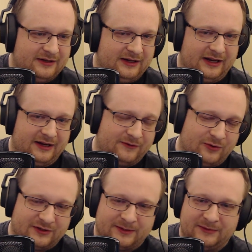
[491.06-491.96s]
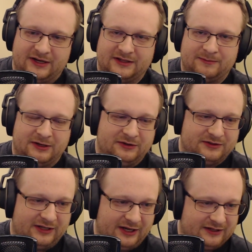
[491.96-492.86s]
And of course, I'm going to get into my
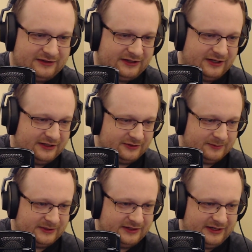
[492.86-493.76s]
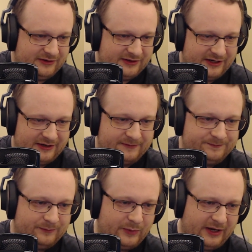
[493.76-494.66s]
use case a little bit later there.
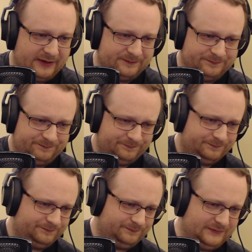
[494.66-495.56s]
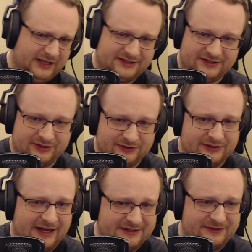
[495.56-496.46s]
But it's still
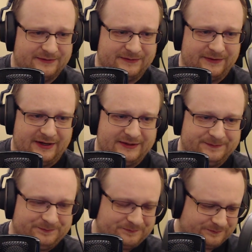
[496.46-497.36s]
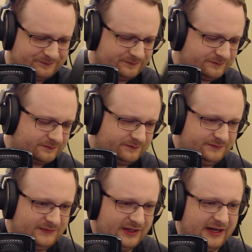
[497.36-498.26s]
lots of fun.
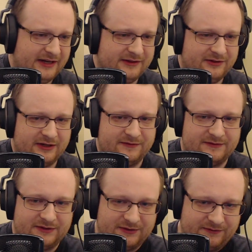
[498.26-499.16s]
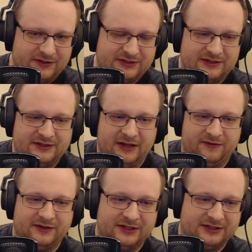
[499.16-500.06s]
And you have sufficient
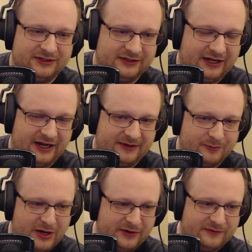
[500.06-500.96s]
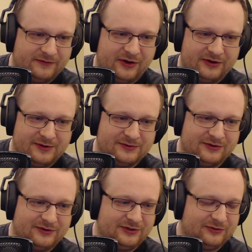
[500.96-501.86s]
definition at moderate volume as
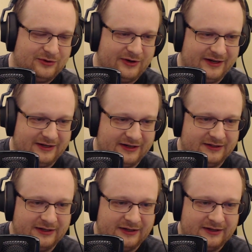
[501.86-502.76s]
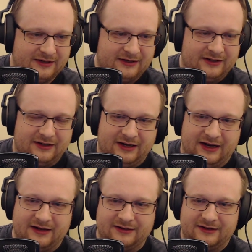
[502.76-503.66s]
long as you don't crank it.
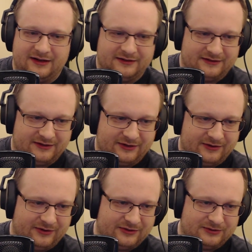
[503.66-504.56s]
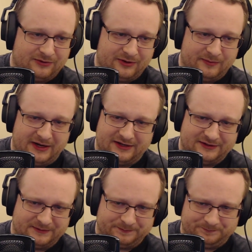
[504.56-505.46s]
And uh, as I said earlier, the strong
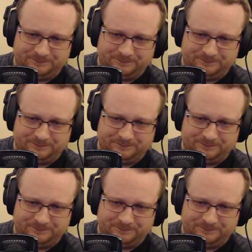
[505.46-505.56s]
bass